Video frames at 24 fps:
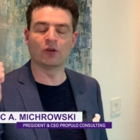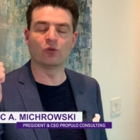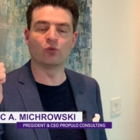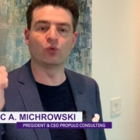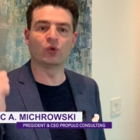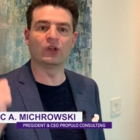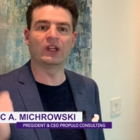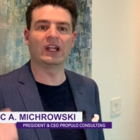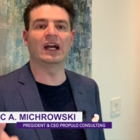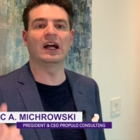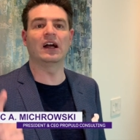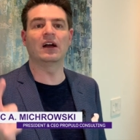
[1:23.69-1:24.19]

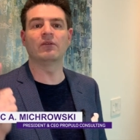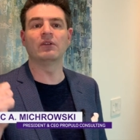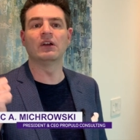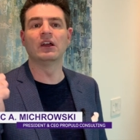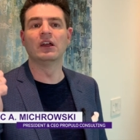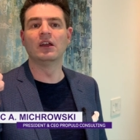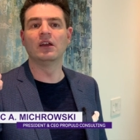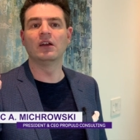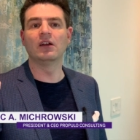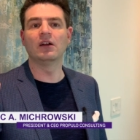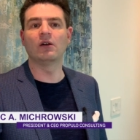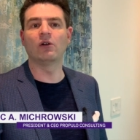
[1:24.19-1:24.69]
would have
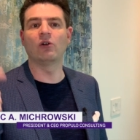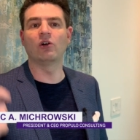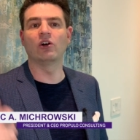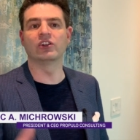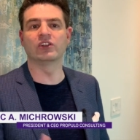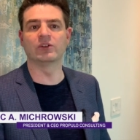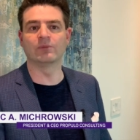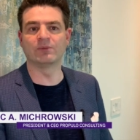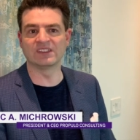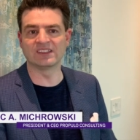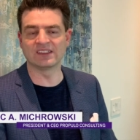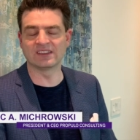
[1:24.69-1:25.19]
on
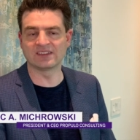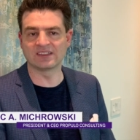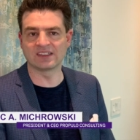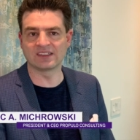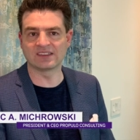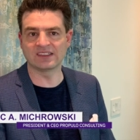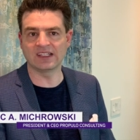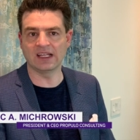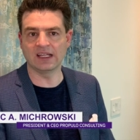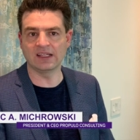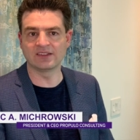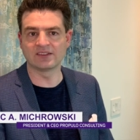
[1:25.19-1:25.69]
your business
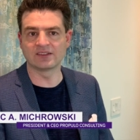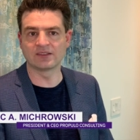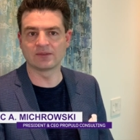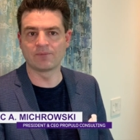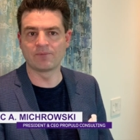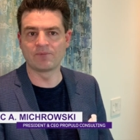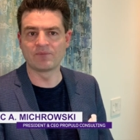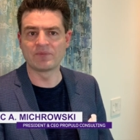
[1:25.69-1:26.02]
success.